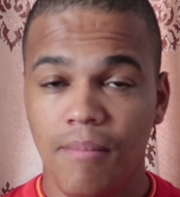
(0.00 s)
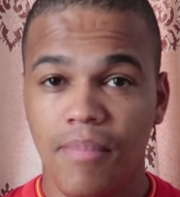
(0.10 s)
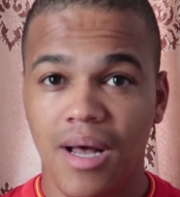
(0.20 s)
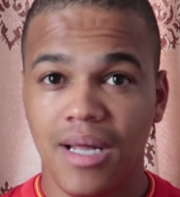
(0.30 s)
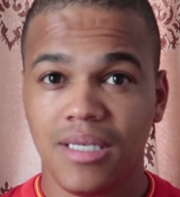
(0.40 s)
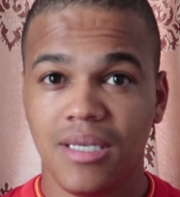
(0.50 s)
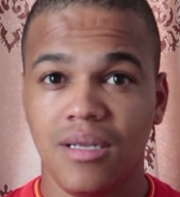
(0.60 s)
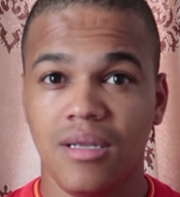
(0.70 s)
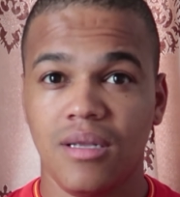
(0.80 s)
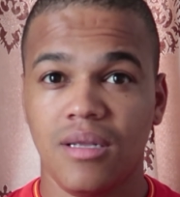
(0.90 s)
but
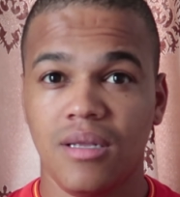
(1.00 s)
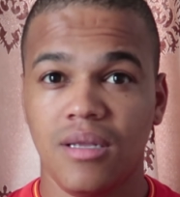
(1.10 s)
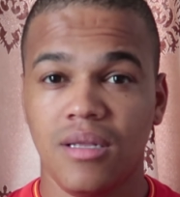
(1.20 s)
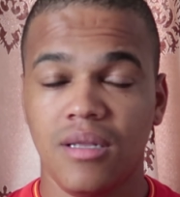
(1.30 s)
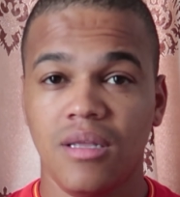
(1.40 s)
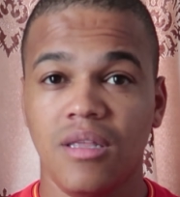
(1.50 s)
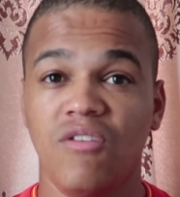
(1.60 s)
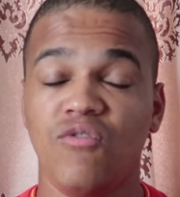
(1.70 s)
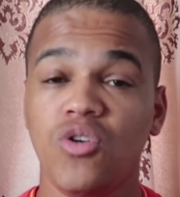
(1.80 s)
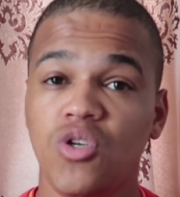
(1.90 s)

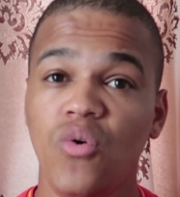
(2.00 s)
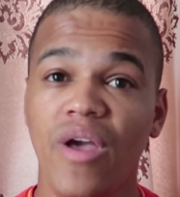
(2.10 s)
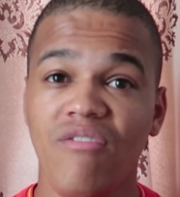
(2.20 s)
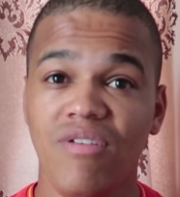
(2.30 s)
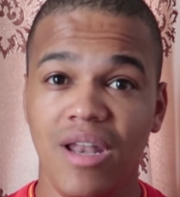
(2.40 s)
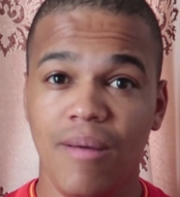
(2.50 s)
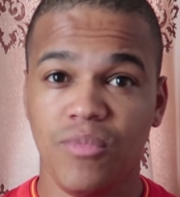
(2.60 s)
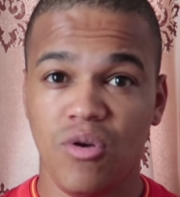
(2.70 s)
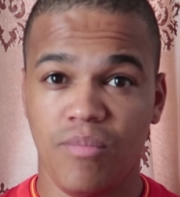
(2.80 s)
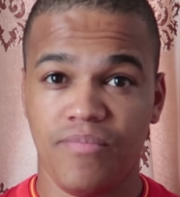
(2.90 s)
if you do have a
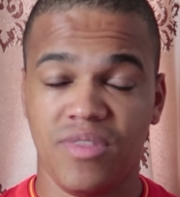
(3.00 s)
laptop,